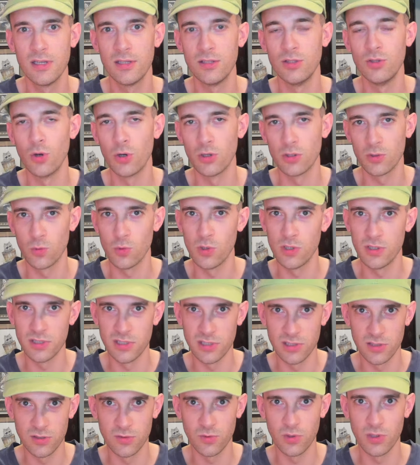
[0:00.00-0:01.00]
Northwoods
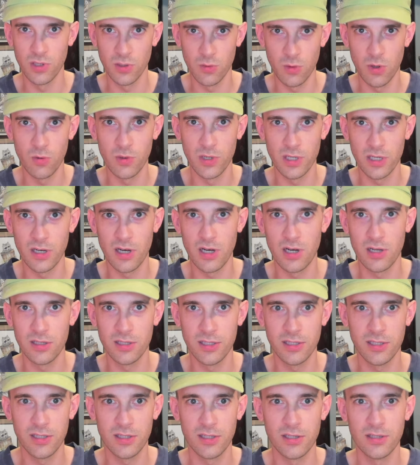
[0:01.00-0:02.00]
is really what we call
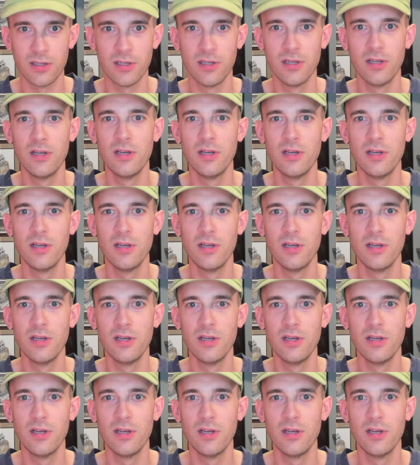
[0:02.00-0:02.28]
it here.